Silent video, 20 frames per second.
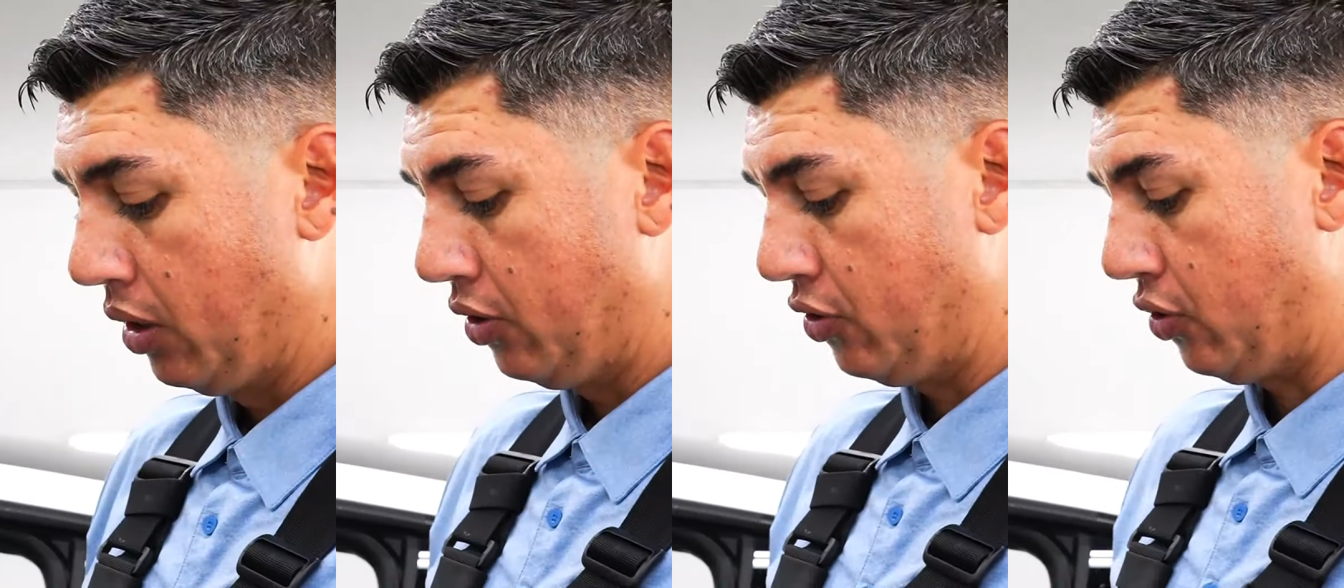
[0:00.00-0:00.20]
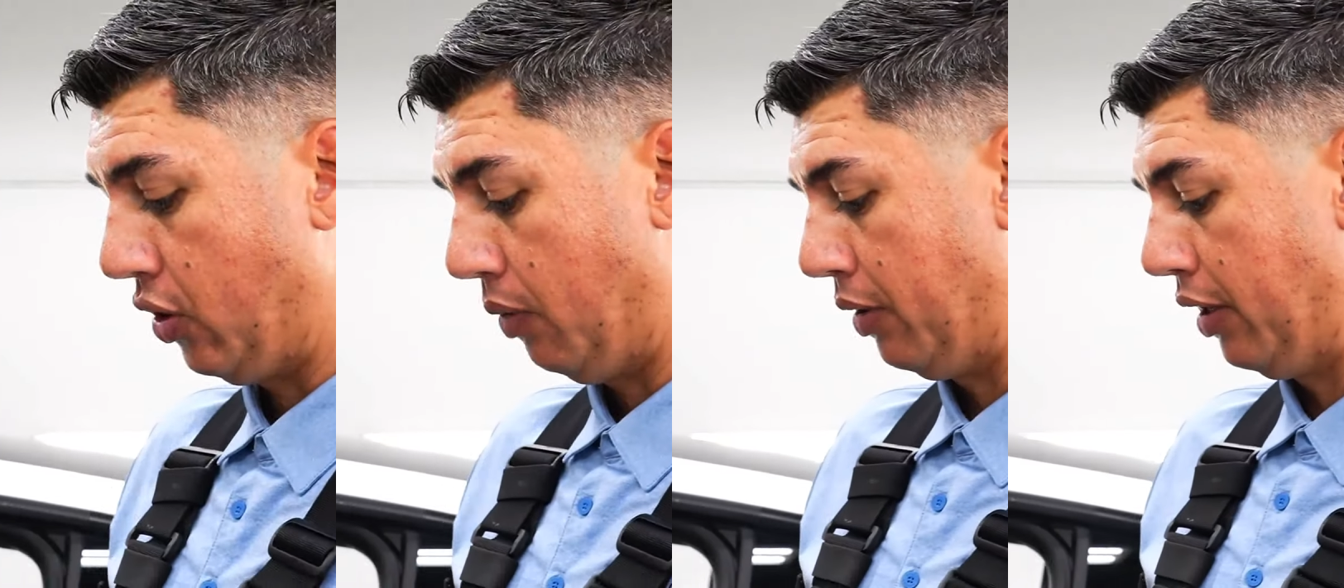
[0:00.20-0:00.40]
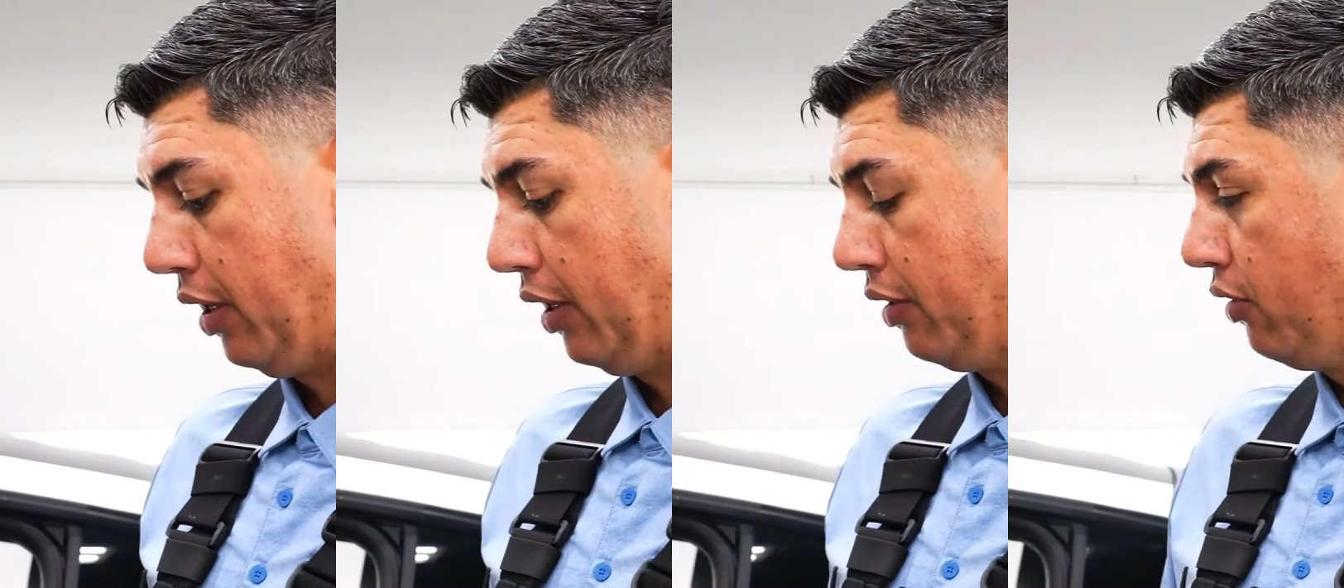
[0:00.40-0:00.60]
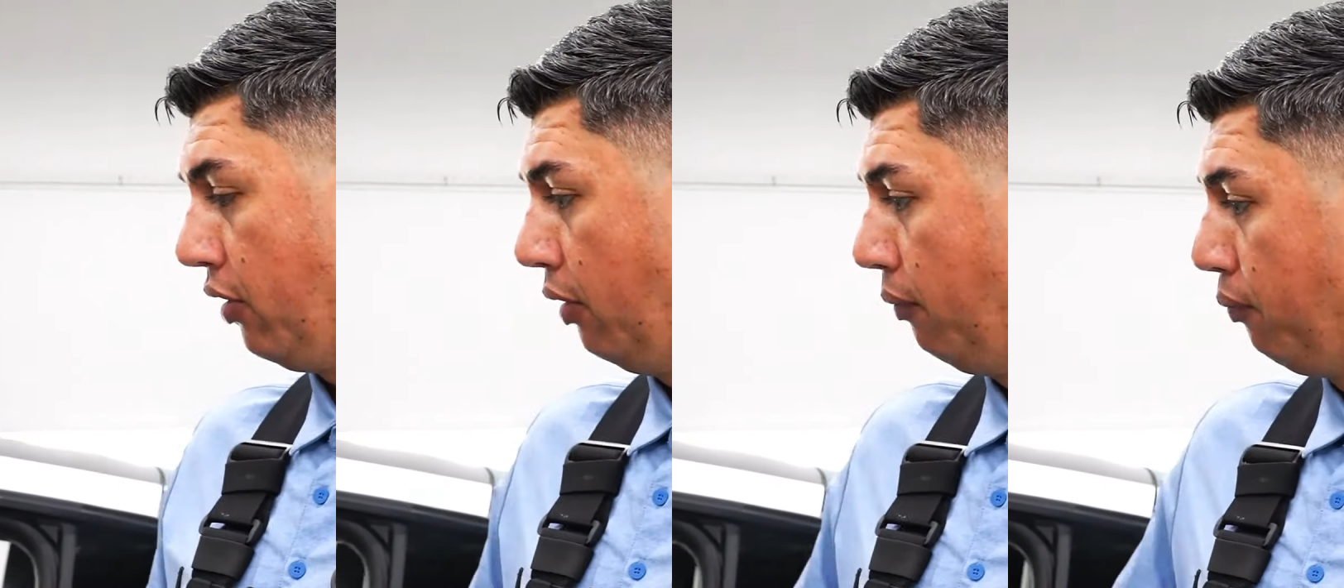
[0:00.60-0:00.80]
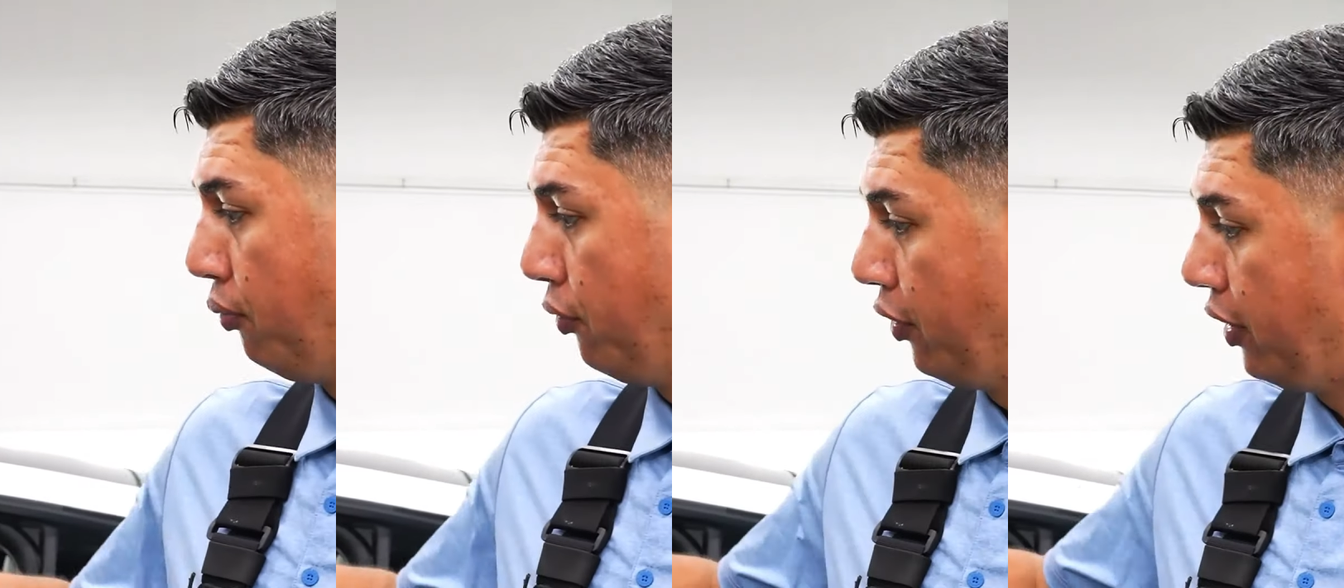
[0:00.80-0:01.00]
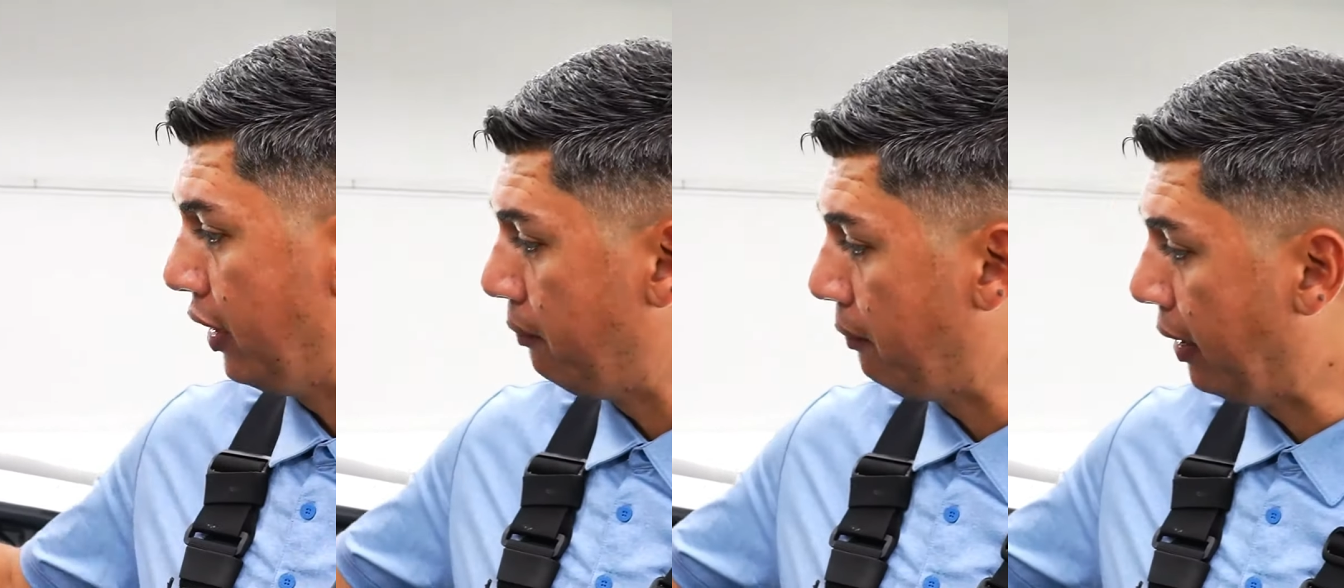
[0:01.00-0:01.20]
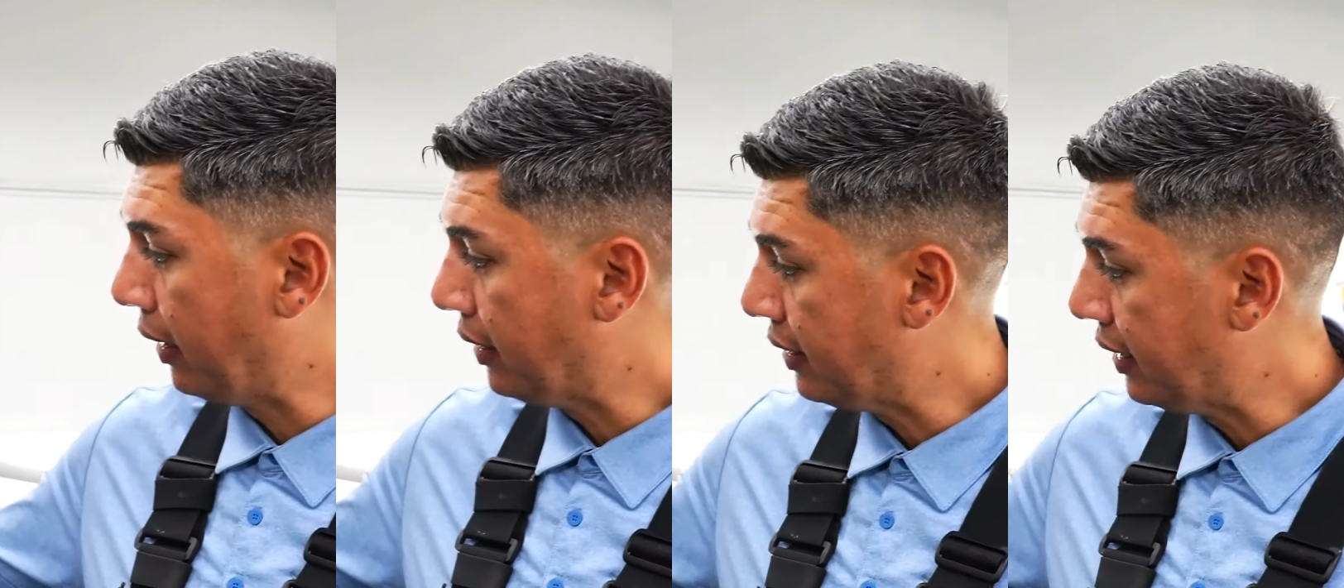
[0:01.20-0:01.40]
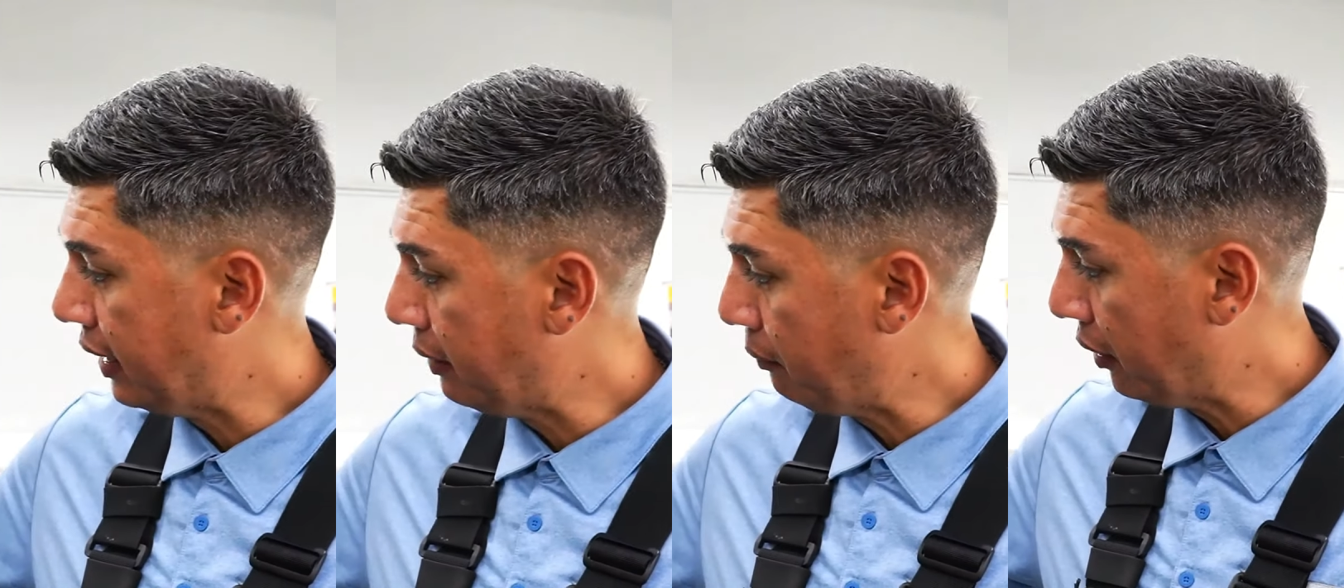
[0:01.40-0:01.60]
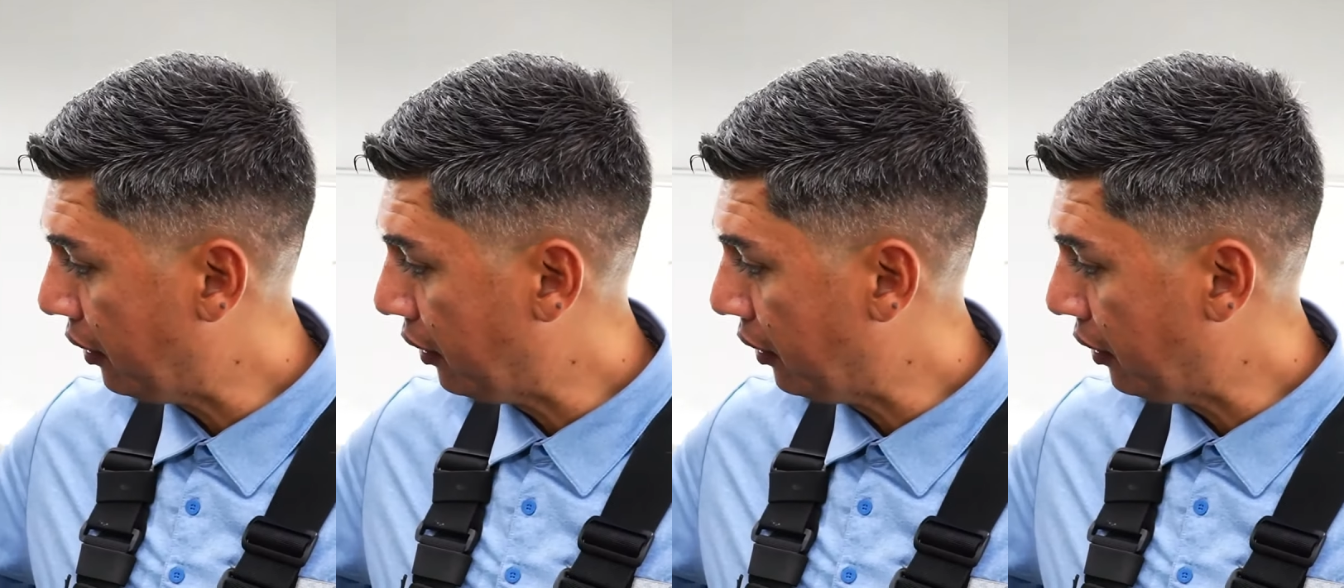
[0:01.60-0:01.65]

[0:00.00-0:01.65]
So I'm gonna put in my tint